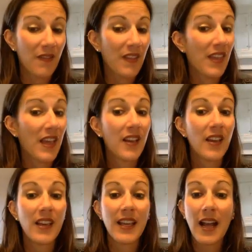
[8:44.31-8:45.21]
if they
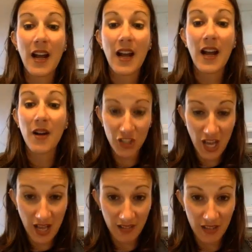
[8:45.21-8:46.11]
encounter a
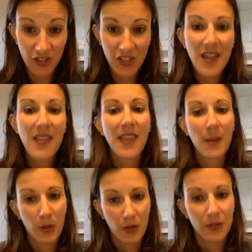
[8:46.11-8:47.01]
challenge, they
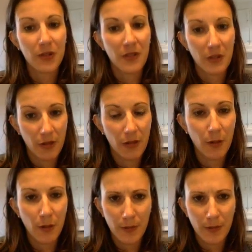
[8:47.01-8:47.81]
persevere through.